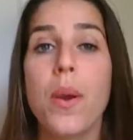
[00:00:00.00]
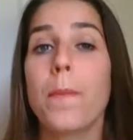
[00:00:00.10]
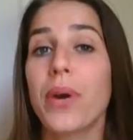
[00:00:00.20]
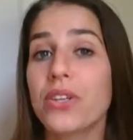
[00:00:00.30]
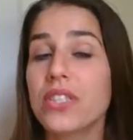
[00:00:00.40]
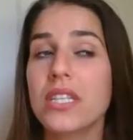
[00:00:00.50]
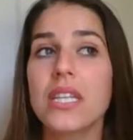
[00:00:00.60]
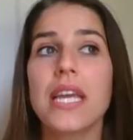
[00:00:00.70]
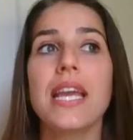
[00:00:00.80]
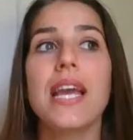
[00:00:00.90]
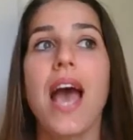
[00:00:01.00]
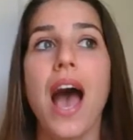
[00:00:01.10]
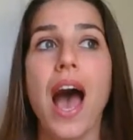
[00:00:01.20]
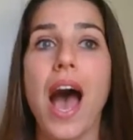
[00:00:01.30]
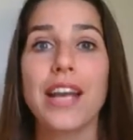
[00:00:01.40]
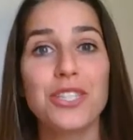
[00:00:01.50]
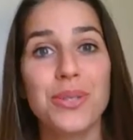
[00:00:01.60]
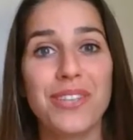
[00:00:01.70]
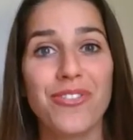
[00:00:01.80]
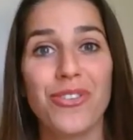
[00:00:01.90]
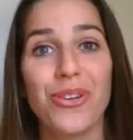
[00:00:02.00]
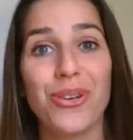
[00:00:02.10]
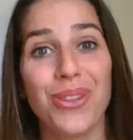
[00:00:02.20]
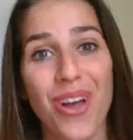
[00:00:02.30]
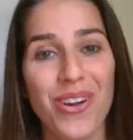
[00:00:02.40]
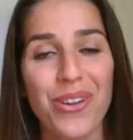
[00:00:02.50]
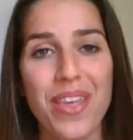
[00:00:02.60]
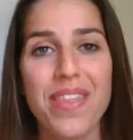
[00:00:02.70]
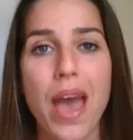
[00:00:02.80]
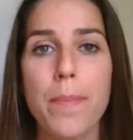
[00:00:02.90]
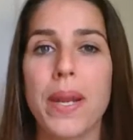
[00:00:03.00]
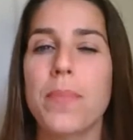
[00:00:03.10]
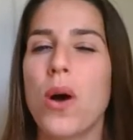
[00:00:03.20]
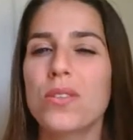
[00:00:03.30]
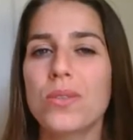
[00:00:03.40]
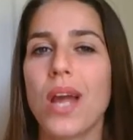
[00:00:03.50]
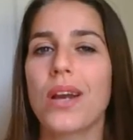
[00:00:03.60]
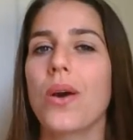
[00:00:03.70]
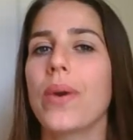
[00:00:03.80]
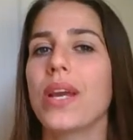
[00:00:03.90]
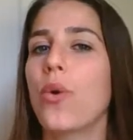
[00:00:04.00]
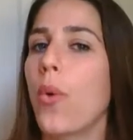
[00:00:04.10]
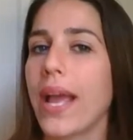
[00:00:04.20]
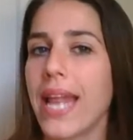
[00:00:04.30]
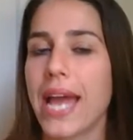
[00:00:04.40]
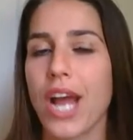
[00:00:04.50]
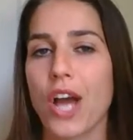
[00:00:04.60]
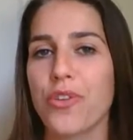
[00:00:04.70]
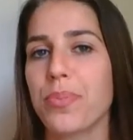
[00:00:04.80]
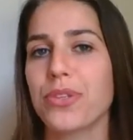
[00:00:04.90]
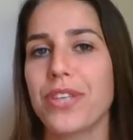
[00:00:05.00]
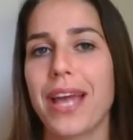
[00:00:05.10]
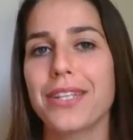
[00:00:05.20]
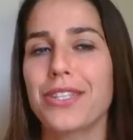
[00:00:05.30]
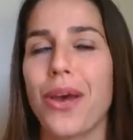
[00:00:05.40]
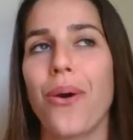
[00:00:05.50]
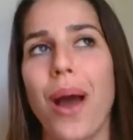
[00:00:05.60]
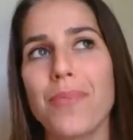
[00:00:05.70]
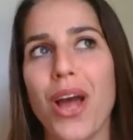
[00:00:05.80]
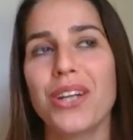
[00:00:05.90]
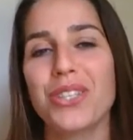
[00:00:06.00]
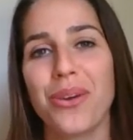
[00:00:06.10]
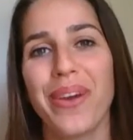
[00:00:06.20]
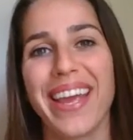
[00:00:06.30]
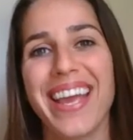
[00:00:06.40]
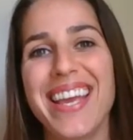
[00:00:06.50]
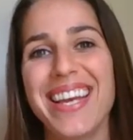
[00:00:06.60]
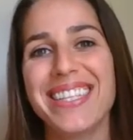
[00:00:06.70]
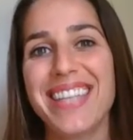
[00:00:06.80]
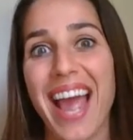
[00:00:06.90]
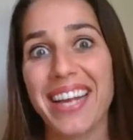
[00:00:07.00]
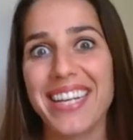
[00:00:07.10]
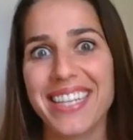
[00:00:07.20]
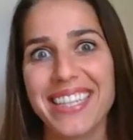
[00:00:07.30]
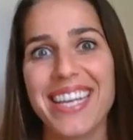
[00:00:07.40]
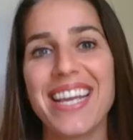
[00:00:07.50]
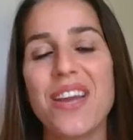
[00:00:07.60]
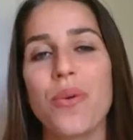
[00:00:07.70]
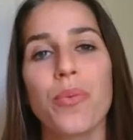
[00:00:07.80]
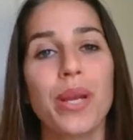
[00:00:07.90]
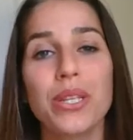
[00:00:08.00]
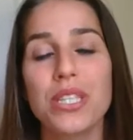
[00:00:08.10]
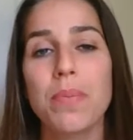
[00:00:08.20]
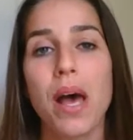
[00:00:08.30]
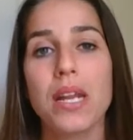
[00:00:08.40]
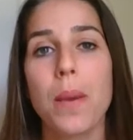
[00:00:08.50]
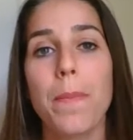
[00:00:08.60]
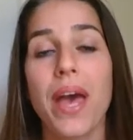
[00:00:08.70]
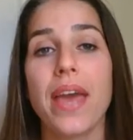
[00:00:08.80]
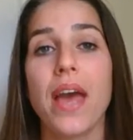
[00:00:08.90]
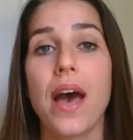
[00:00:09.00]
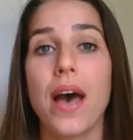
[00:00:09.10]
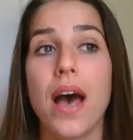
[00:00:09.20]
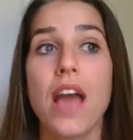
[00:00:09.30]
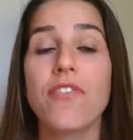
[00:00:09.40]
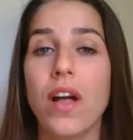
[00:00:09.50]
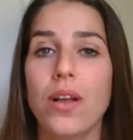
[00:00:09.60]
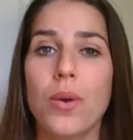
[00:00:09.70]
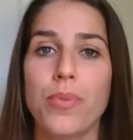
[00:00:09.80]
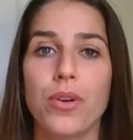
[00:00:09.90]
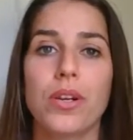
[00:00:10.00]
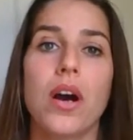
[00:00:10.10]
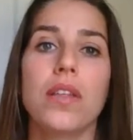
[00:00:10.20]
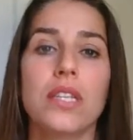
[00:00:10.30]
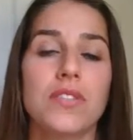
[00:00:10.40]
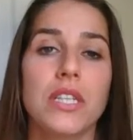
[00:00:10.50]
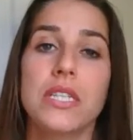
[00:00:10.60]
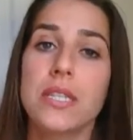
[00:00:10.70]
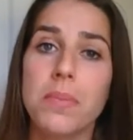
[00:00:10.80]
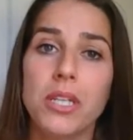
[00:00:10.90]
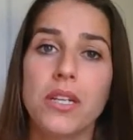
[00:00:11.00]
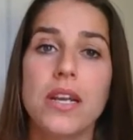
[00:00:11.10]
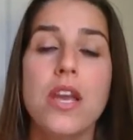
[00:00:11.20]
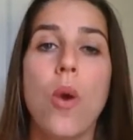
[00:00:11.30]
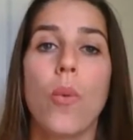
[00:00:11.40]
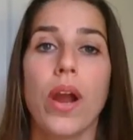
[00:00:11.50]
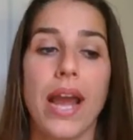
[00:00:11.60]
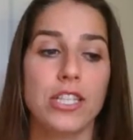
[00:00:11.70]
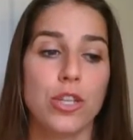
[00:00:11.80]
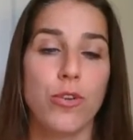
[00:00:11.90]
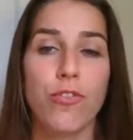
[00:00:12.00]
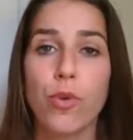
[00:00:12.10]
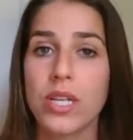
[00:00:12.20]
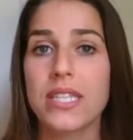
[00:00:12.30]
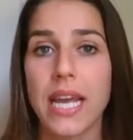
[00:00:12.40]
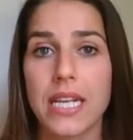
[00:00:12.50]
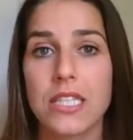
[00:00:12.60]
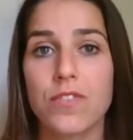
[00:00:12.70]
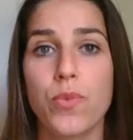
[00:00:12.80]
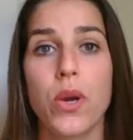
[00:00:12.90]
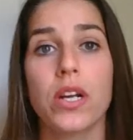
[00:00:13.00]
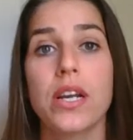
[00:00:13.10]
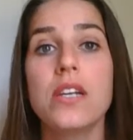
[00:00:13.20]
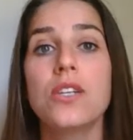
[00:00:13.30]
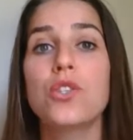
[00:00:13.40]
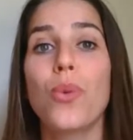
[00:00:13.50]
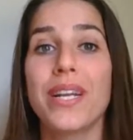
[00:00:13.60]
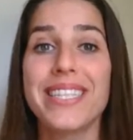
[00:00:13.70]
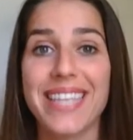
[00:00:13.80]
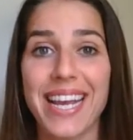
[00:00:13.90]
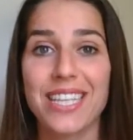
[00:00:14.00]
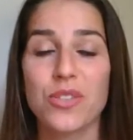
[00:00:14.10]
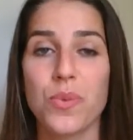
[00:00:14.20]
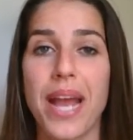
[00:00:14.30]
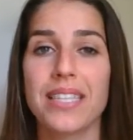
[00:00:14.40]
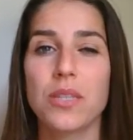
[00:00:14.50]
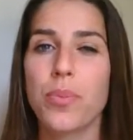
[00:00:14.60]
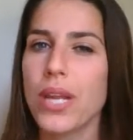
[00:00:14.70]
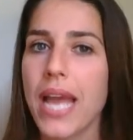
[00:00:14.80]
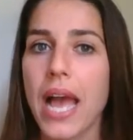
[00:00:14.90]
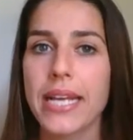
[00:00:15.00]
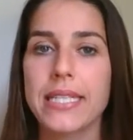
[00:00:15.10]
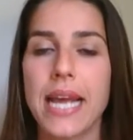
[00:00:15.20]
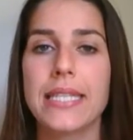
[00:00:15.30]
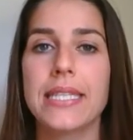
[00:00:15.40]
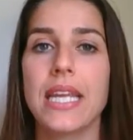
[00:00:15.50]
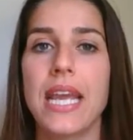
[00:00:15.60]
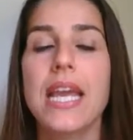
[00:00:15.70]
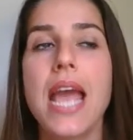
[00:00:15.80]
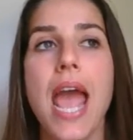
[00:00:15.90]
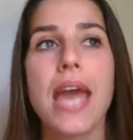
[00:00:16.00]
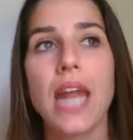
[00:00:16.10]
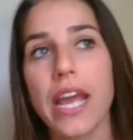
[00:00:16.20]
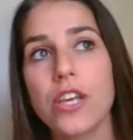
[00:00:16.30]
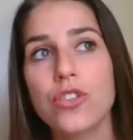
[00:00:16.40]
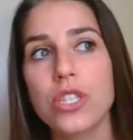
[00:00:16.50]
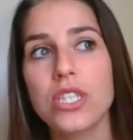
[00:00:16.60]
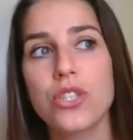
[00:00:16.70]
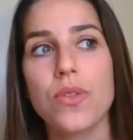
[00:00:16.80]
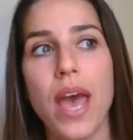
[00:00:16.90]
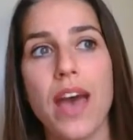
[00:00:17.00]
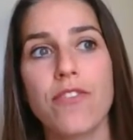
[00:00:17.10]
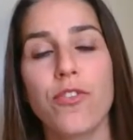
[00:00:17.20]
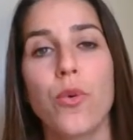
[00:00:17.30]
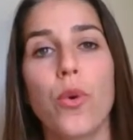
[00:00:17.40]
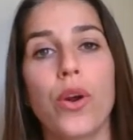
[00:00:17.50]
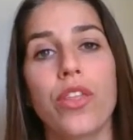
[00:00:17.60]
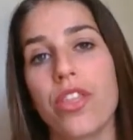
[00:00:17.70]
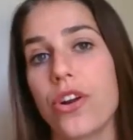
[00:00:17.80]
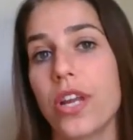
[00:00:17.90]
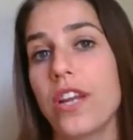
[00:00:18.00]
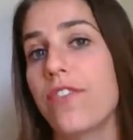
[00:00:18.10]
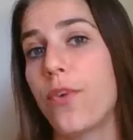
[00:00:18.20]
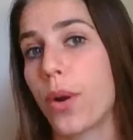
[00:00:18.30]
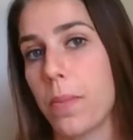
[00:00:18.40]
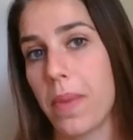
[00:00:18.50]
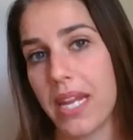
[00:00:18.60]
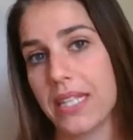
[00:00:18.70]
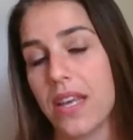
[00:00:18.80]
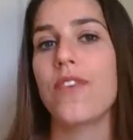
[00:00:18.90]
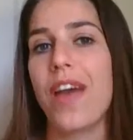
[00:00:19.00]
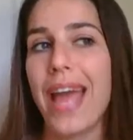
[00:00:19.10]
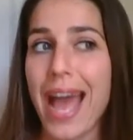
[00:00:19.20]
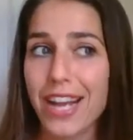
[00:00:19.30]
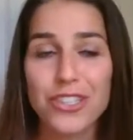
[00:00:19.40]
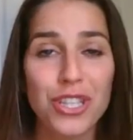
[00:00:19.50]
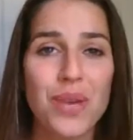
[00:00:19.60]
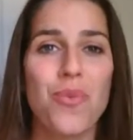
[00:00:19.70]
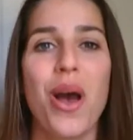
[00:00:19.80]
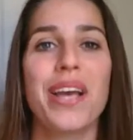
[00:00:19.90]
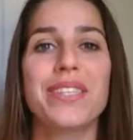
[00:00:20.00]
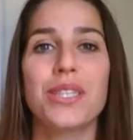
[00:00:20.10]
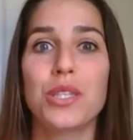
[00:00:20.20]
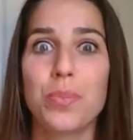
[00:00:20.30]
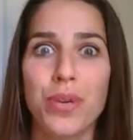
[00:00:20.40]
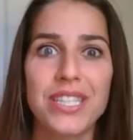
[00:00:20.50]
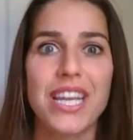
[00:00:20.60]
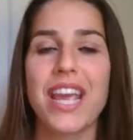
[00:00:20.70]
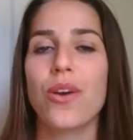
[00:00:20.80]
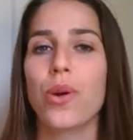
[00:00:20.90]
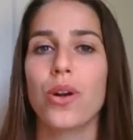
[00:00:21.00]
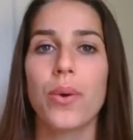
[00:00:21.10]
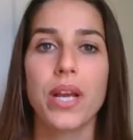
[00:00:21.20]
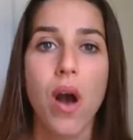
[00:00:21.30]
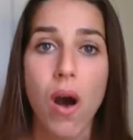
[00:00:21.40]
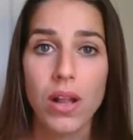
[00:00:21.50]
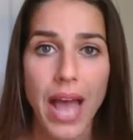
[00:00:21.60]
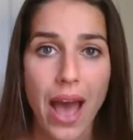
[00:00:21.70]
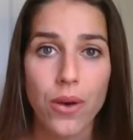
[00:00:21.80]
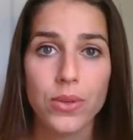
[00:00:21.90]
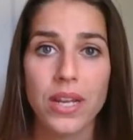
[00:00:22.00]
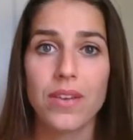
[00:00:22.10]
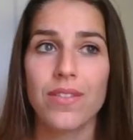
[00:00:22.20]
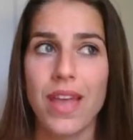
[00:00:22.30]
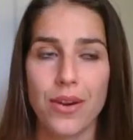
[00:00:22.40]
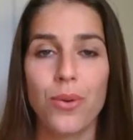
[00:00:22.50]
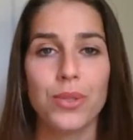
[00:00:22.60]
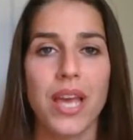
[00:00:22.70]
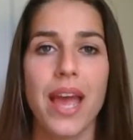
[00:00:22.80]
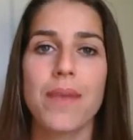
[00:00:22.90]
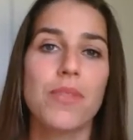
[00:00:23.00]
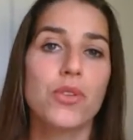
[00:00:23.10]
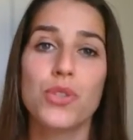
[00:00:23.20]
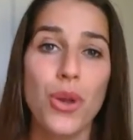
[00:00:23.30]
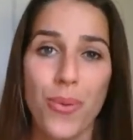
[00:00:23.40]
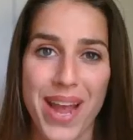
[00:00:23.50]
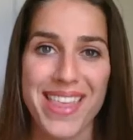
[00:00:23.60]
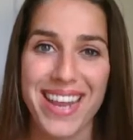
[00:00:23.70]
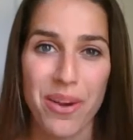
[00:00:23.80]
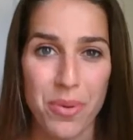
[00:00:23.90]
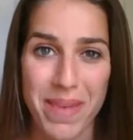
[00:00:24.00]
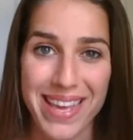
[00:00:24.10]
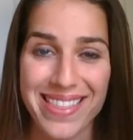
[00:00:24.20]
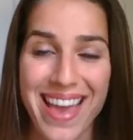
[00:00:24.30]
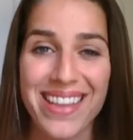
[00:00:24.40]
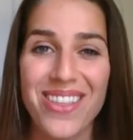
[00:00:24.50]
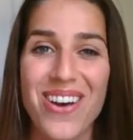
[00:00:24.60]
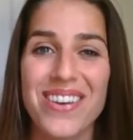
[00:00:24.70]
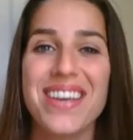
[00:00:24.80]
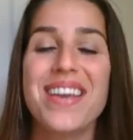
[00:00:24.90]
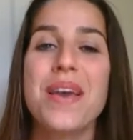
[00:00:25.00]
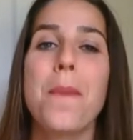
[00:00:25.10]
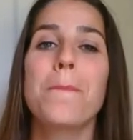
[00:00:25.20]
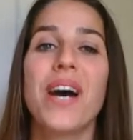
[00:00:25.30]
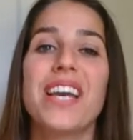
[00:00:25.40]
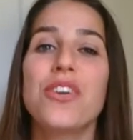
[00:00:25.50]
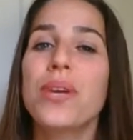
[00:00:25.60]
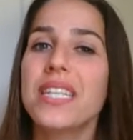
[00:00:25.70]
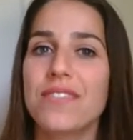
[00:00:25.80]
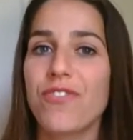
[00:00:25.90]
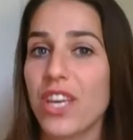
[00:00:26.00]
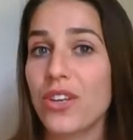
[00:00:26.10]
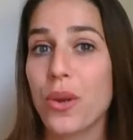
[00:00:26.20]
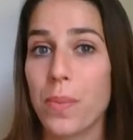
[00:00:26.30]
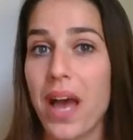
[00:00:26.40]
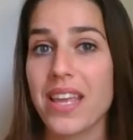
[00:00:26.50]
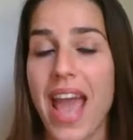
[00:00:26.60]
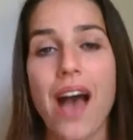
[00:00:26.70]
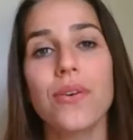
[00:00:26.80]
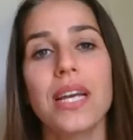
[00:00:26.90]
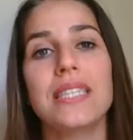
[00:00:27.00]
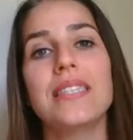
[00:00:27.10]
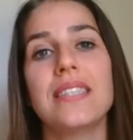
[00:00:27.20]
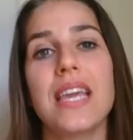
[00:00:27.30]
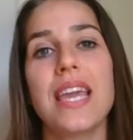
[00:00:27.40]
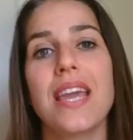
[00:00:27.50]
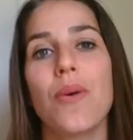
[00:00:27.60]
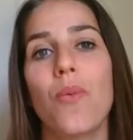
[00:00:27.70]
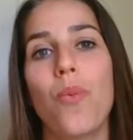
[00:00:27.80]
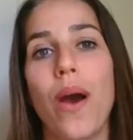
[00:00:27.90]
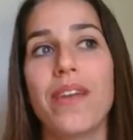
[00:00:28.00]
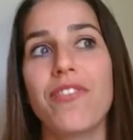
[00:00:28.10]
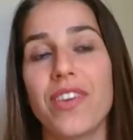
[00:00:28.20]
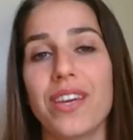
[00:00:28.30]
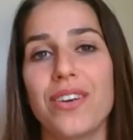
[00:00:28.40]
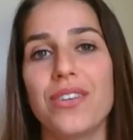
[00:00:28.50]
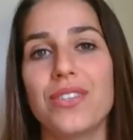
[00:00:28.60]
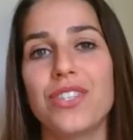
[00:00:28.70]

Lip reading: Personally, I do it for longer than that, but I'm also not going quite at 100%. So I'm not doing technically real Tabata, but I follow a protocol that's very similar where I do 40 seconds of work, 20 seconds rest, pretty high intensity, and I usually do that for 30 to 40 minutes. If I actually was sprinting or going all out that whole time, there's no way that I would make it that long, but you can feel your body out and see what feels